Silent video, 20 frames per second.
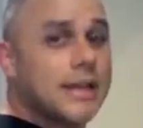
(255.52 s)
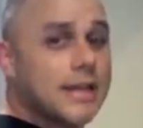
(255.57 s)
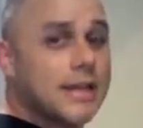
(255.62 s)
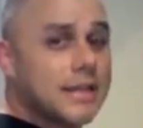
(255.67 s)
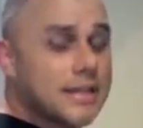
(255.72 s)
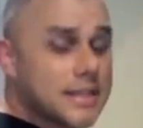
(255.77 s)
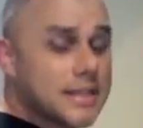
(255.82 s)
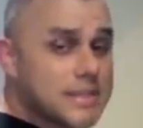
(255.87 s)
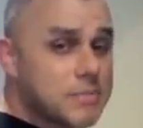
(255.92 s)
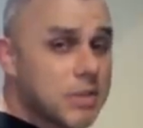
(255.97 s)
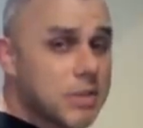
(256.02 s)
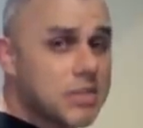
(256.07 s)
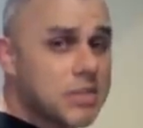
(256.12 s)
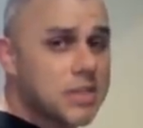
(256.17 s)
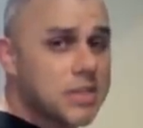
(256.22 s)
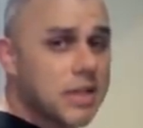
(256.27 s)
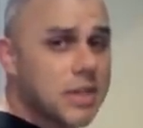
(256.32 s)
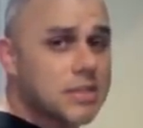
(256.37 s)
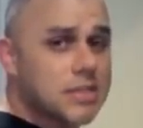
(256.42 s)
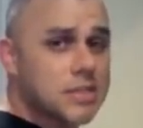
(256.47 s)
And this makes
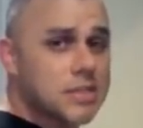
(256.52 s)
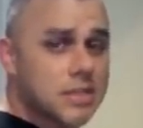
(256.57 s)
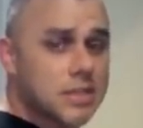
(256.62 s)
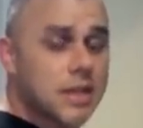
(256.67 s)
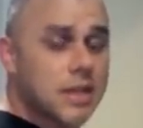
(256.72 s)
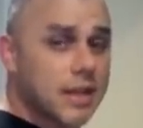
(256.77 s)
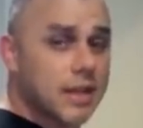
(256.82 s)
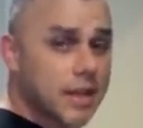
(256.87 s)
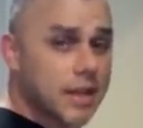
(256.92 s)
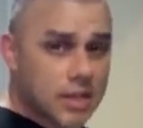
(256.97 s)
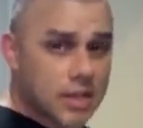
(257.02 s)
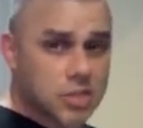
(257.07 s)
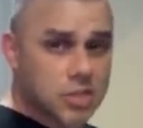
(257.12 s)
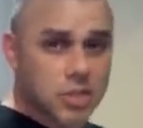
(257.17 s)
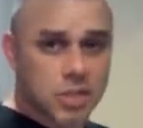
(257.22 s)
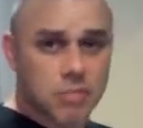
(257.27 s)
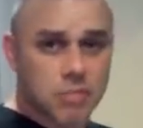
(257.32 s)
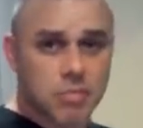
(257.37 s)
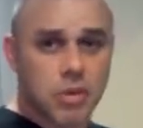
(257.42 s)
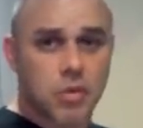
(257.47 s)
sense, and it actually
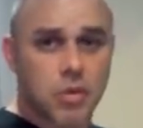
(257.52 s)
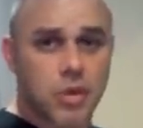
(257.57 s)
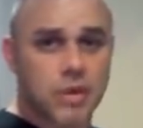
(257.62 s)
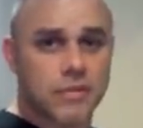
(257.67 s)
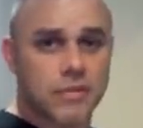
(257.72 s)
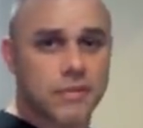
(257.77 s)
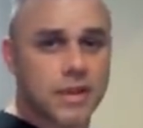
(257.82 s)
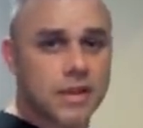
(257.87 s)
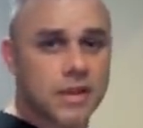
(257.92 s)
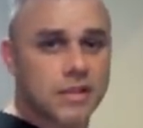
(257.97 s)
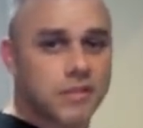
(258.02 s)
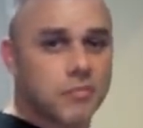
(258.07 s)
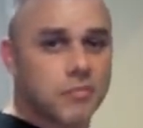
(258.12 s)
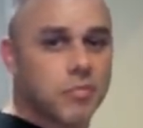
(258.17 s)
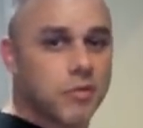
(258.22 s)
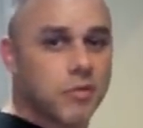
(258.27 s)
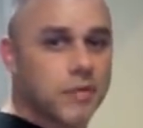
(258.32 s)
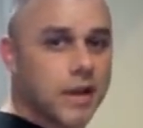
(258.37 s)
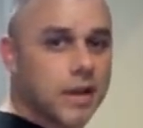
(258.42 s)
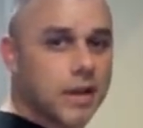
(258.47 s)
can be quite effective,
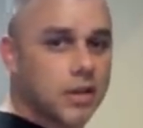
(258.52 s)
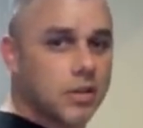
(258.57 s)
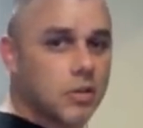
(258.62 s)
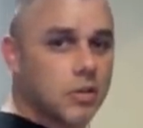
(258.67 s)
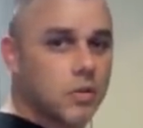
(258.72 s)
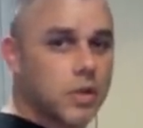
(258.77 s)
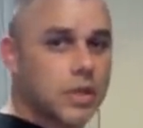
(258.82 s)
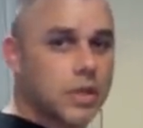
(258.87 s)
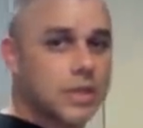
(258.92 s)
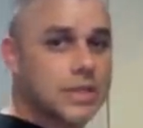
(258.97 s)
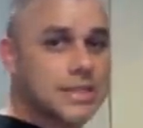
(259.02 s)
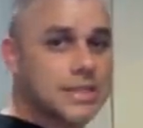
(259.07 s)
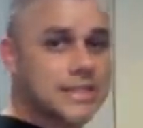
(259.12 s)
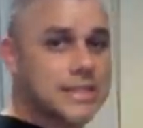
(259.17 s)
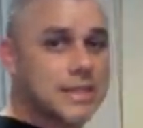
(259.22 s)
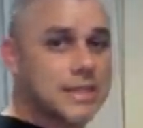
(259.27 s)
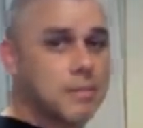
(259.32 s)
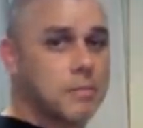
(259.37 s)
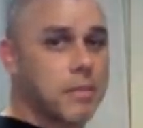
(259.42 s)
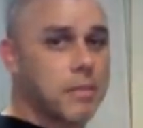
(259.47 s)
providing you're willing to
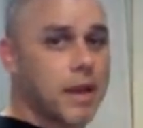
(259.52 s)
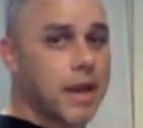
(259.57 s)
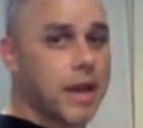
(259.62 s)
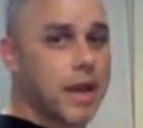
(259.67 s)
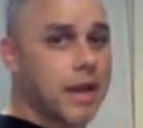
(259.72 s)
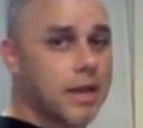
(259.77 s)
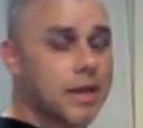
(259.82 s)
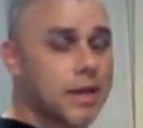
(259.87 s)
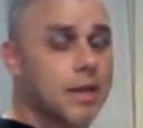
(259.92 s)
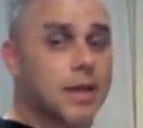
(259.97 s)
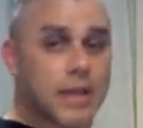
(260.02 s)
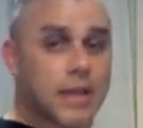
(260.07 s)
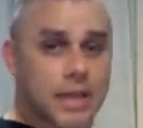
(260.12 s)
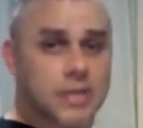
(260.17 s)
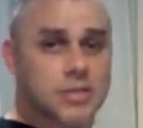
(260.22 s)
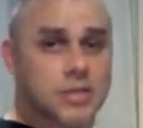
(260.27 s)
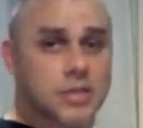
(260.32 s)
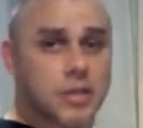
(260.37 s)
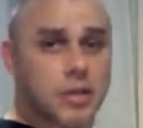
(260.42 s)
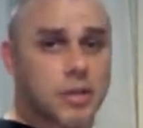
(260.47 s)
sit back
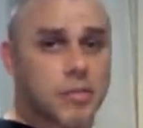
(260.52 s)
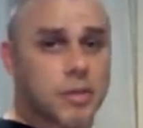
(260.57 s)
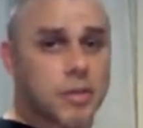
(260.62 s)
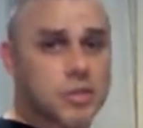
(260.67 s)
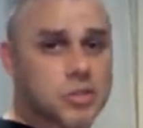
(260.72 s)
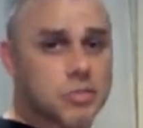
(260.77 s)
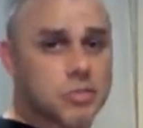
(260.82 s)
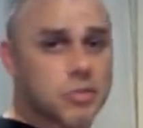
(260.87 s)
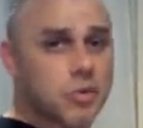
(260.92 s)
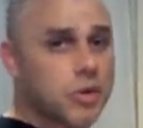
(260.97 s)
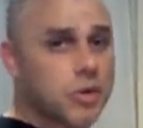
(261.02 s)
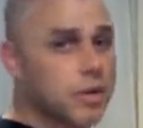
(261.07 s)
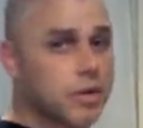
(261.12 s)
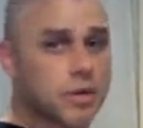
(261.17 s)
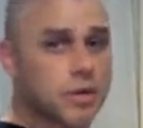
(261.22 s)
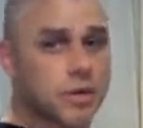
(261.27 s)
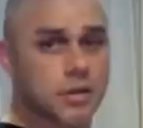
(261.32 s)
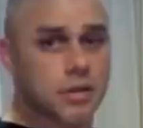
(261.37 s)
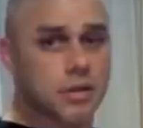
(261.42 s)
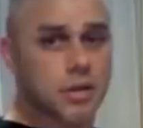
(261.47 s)
against the lumbar support
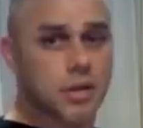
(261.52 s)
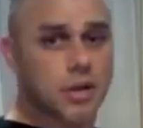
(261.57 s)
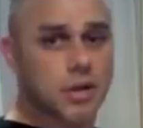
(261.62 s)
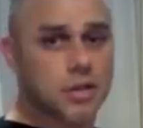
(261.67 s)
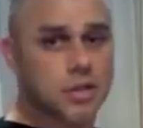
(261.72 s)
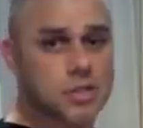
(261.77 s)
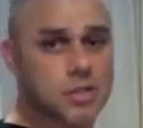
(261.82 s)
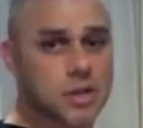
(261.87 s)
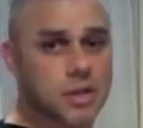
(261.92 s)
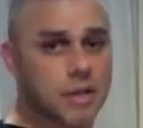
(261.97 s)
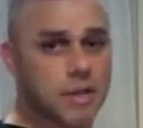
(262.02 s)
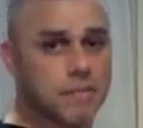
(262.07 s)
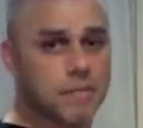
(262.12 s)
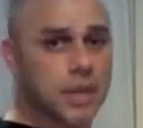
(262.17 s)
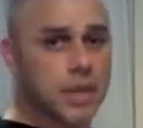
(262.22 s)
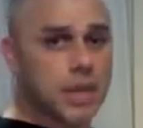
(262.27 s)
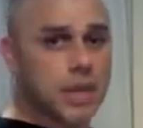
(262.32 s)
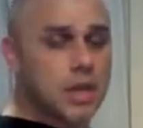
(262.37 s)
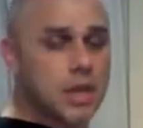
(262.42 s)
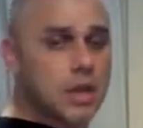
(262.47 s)
non-stop.
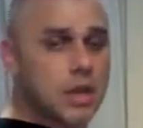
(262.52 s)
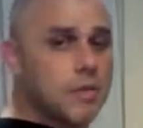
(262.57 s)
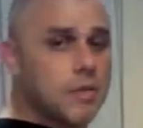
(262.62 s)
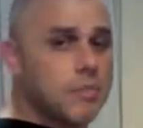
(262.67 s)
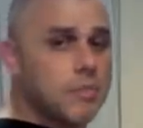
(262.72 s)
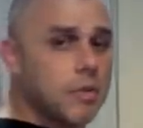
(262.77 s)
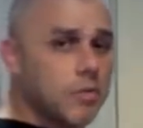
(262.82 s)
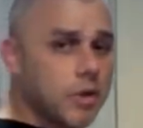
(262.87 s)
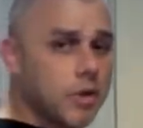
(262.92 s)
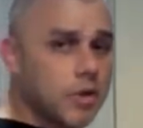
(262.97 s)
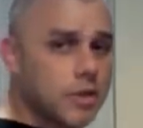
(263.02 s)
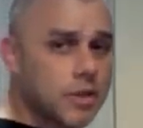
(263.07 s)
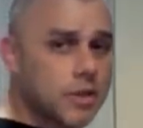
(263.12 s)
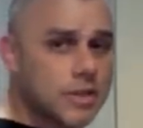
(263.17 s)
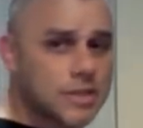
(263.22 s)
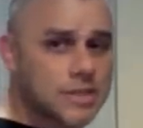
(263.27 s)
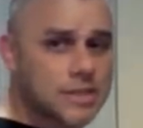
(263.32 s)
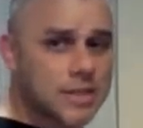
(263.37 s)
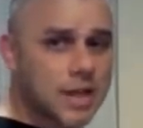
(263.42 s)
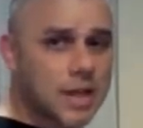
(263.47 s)
But we know that
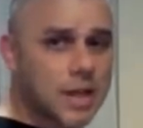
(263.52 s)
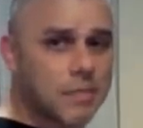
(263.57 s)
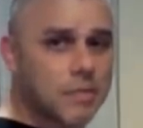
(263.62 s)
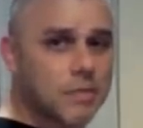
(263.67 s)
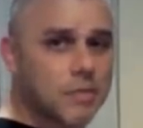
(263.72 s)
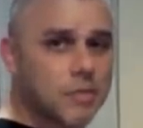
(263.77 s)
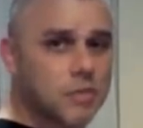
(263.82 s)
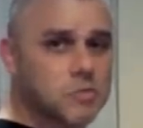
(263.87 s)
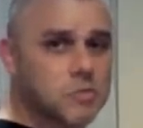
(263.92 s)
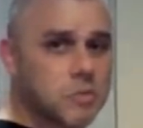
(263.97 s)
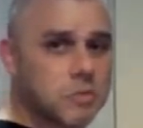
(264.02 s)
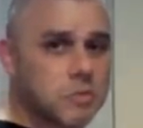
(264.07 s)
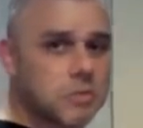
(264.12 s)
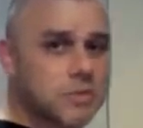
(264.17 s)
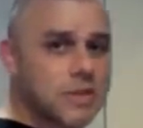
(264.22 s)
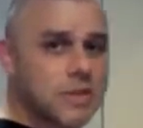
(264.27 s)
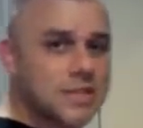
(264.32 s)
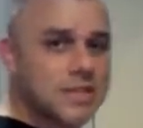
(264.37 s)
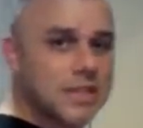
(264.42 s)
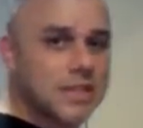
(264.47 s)
doesn't happen. Most people
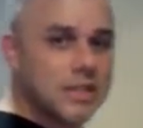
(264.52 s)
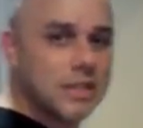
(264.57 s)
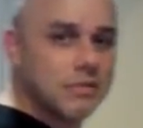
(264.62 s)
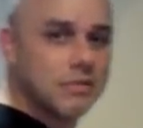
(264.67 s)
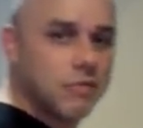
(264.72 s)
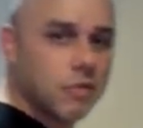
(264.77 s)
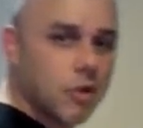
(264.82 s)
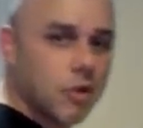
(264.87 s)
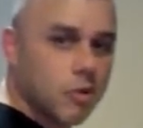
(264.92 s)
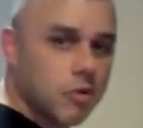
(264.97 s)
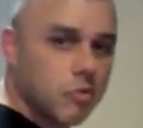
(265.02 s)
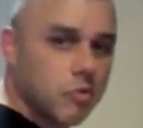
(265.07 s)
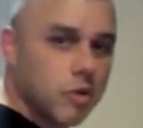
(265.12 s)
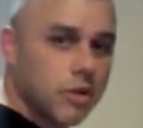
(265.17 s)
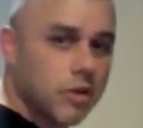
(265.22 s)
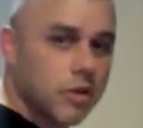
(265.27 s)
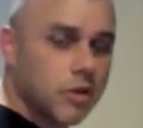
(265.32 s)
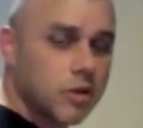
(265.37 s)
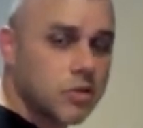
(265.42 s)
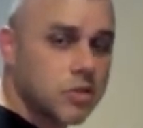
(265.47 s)
tend to lean forward when
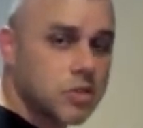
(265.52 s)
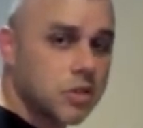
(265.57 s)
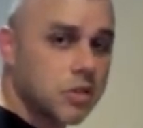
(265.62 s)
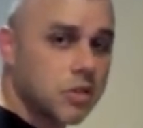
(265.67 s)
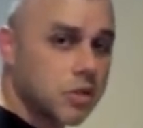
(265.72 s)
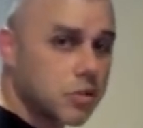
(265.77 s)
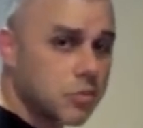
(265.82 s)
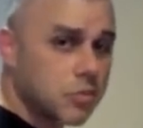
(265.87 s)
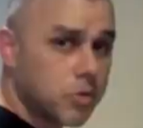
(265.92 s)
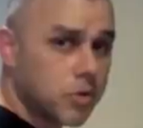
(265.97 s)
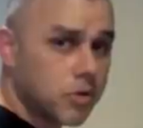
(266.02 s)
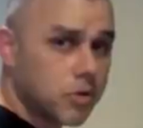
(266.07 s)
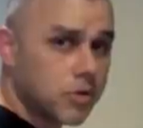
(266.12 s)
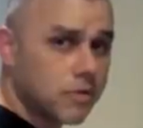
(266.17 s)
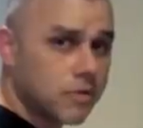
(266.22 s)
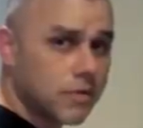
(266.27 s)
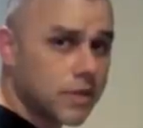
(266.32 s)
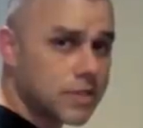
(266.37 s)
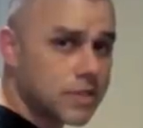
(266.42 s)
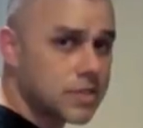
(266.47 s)
they're using their computer
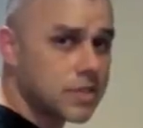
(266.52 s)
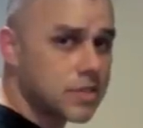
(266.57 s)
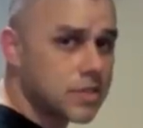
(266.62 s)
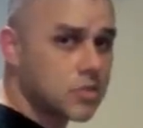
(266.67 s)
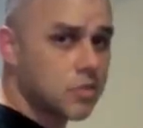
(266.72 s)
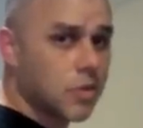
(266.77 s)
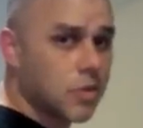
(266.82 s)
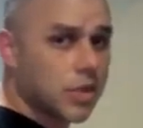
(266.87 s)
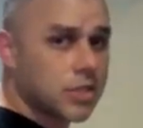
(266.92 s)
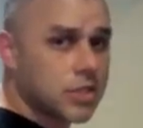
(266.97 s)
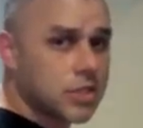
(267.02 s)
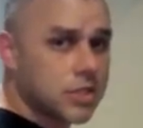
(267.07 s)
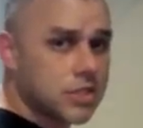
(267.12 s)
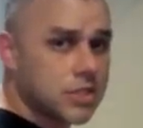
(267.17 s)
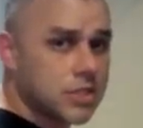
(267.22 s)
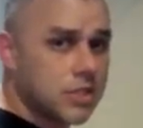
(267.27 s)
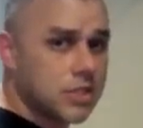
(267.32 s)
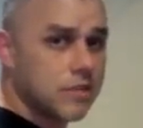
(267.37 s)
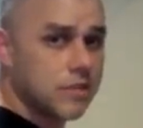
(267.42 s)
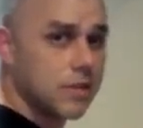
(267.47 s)
devices, watching
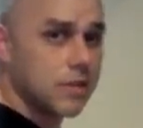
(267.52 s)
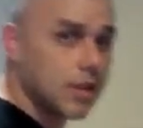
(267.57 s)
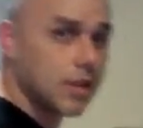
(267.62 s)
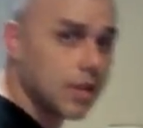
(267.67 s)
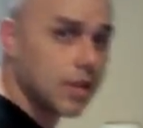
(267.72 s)
TV,